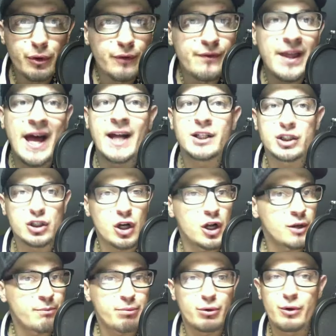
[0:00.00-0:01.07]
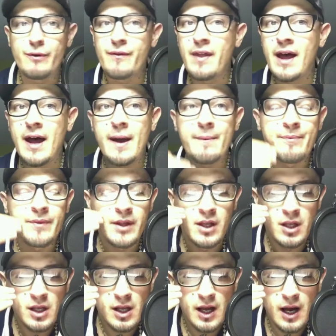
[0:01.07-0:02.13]
Um, but I just proved to you again that he
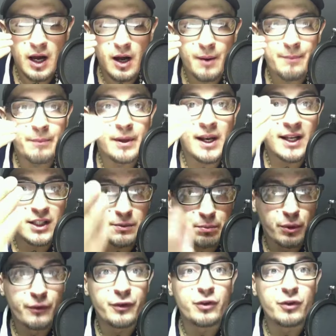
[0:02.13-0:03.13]
lied straight to your faces.